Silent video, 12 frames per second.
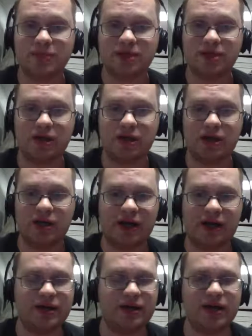I
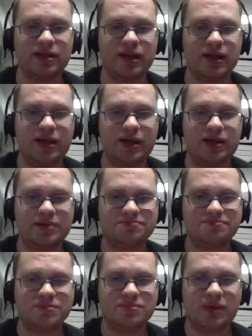did not like...
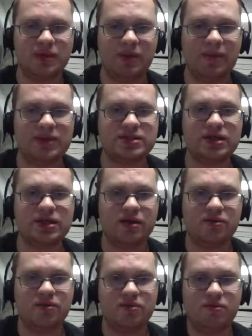I mean, I'm not saying
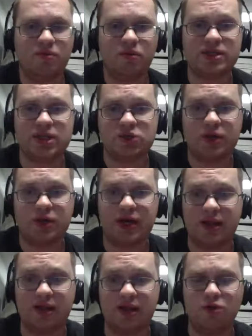that the Red Sox weren't
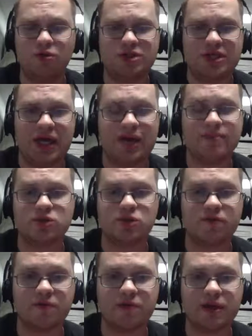going to lose games
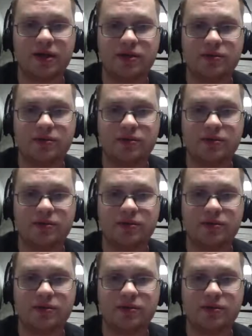over it.